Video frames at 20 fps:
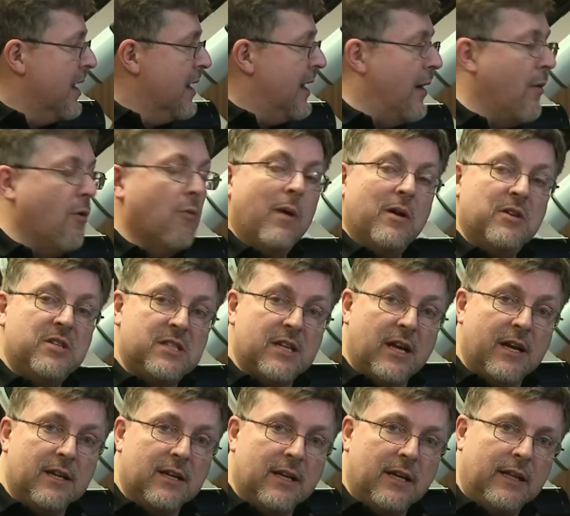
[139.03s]
Now, almost
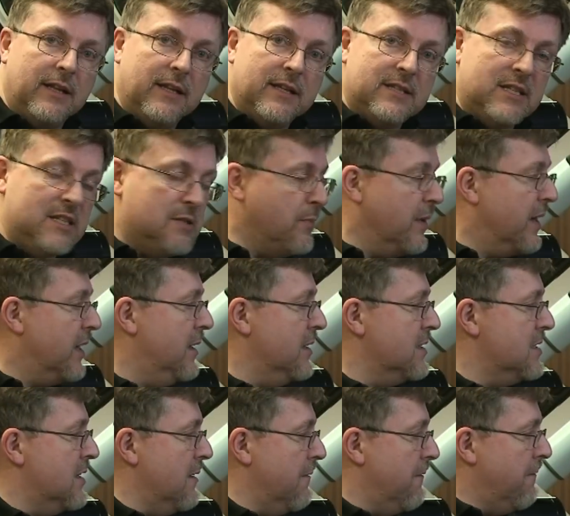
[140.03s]
certainly this is
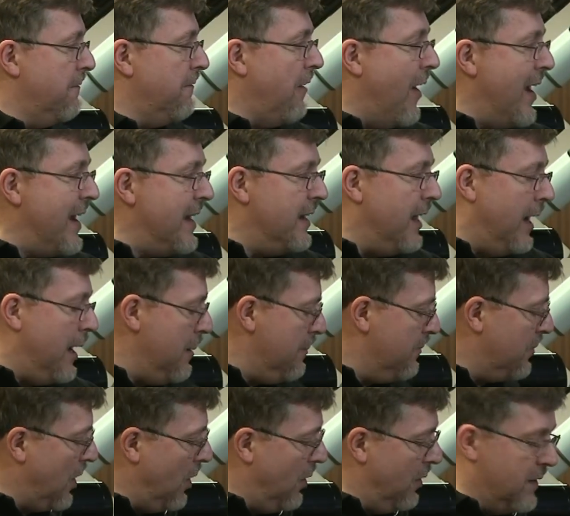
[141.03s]
because the finder
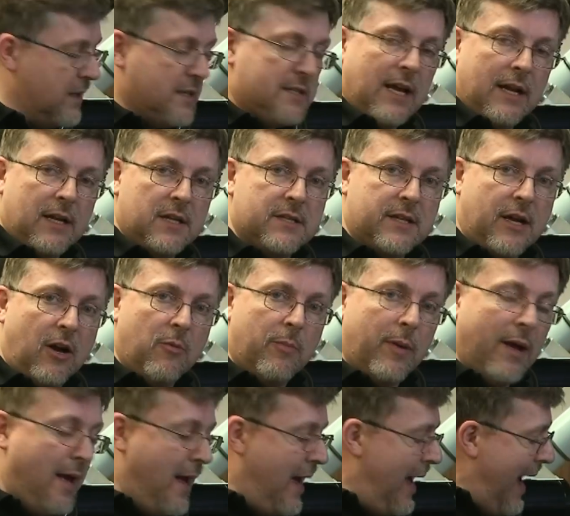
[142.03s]
on the
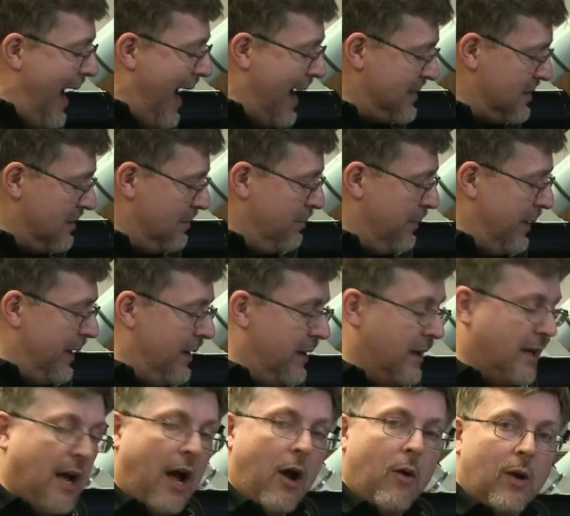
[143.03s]
telescope hasn't
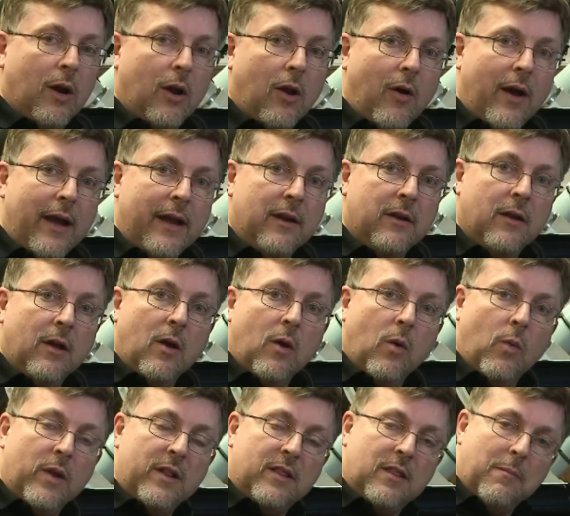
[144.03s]
been co-aligned
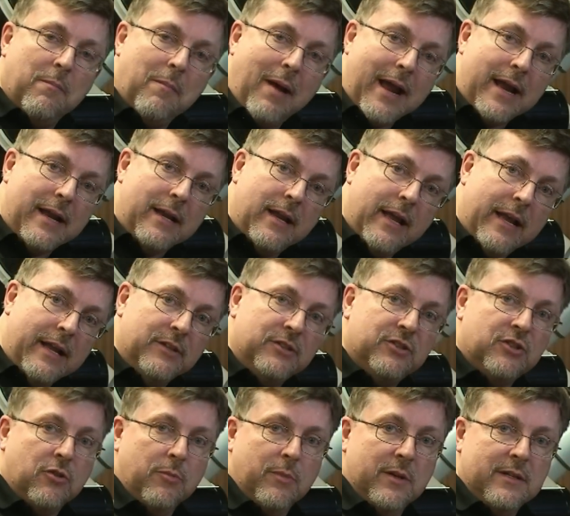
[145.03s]
with the main
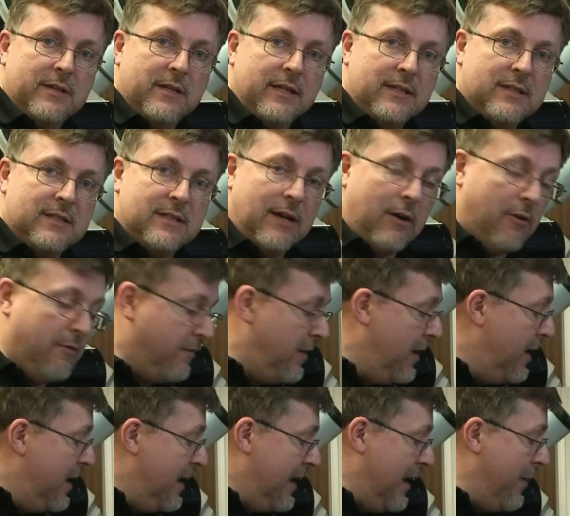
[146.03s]
instrument itself.
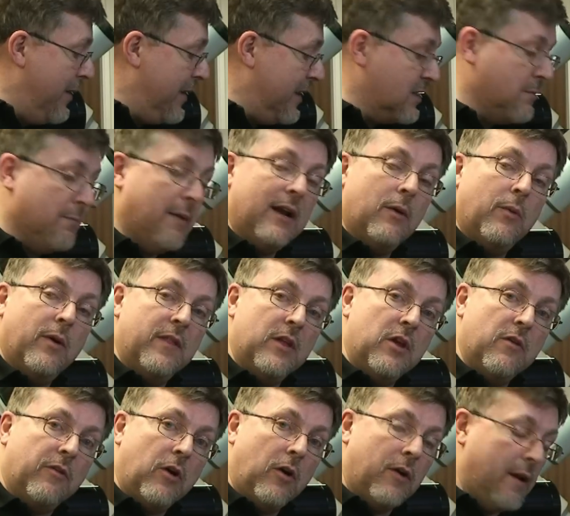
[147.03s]
Now it doesn't matter whether
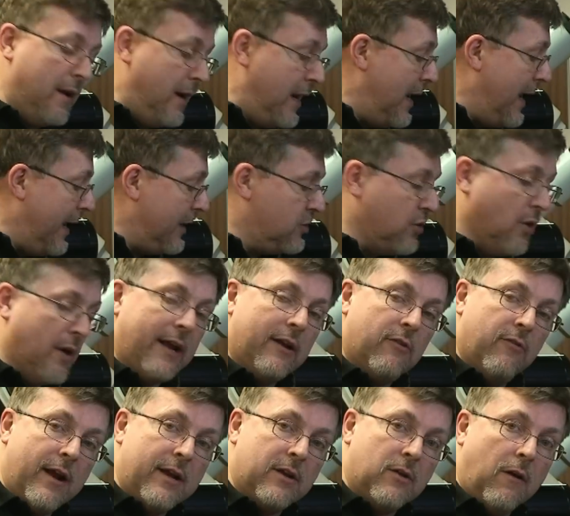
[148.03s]
you've got an electronic
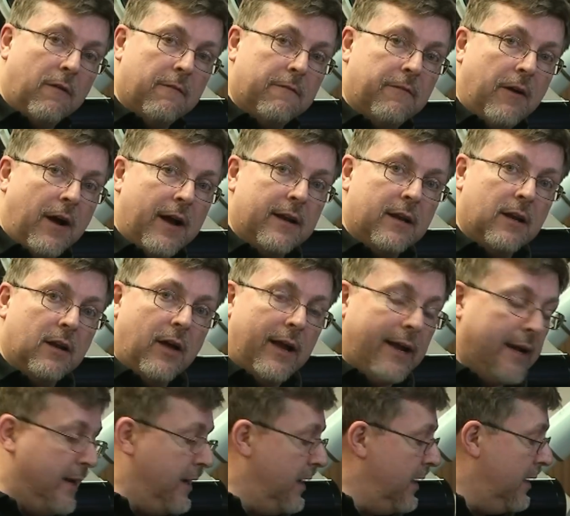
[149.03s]
red dot finder
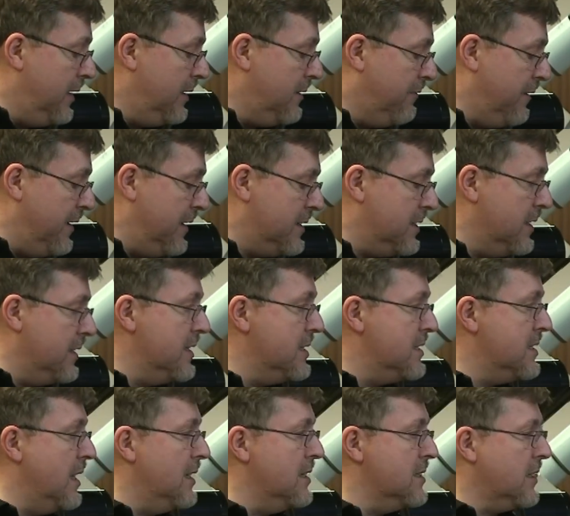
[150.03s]
like uh, fitted to
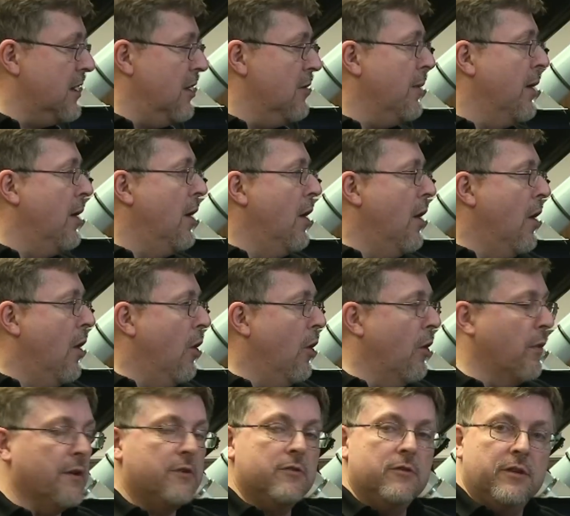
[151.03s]
this telescope
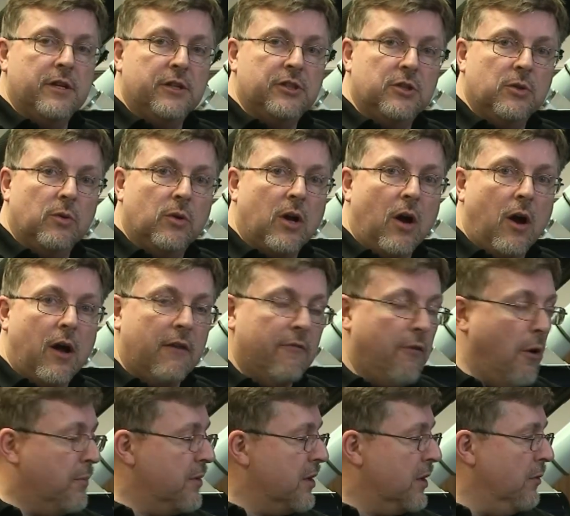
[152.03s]
or the traditional kind
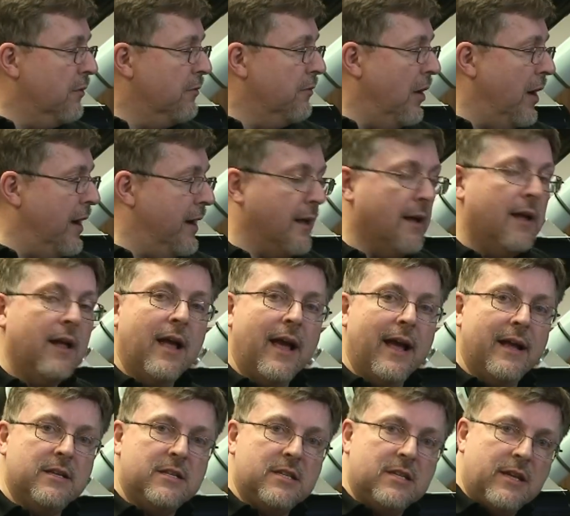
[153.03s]
of optical finder,
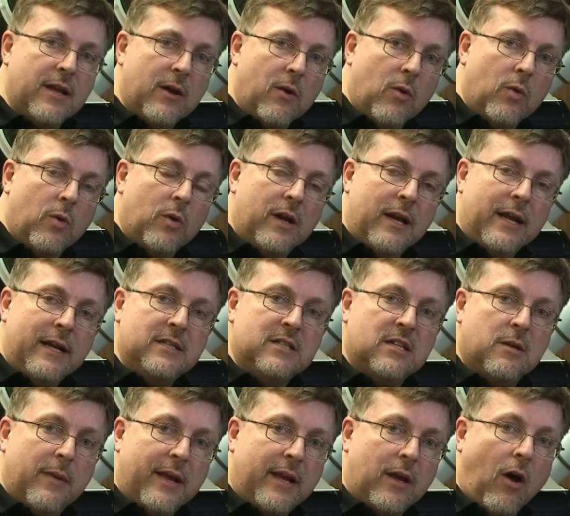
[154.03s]
it still
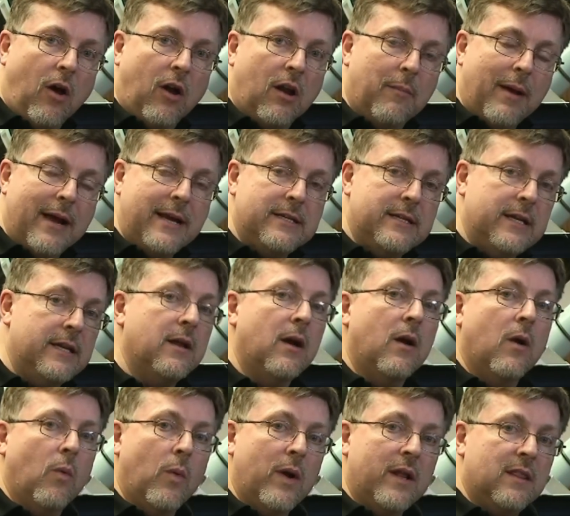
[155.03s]
needs to be collimated
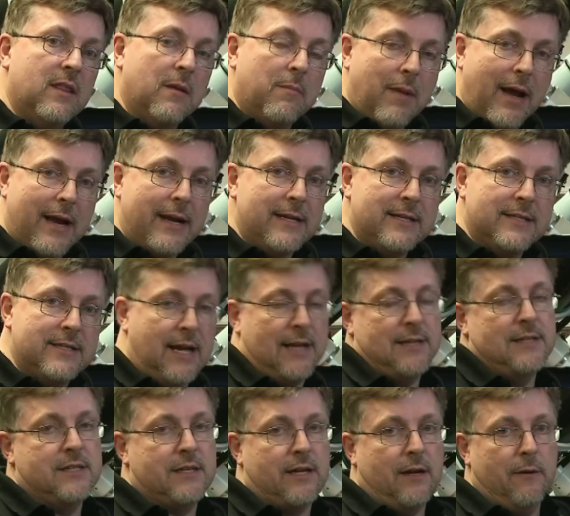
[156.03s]
with the main
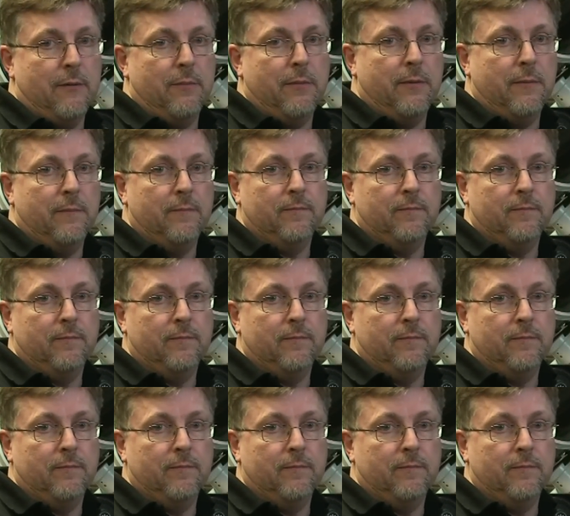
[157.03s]
telescope.